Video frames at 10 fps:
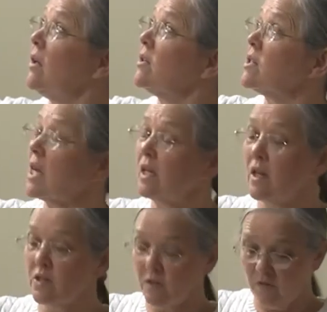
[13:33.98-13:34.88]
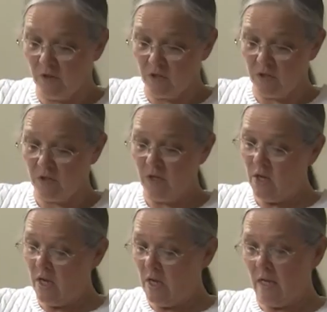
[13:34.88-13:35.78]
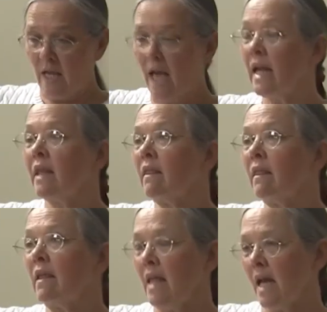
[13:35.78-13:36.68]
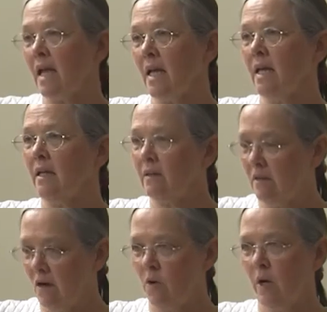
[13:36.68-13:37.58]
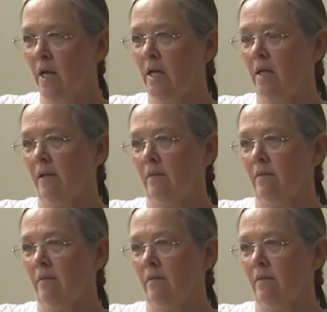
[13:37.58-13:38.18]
the psychological functions, getting it, owning it,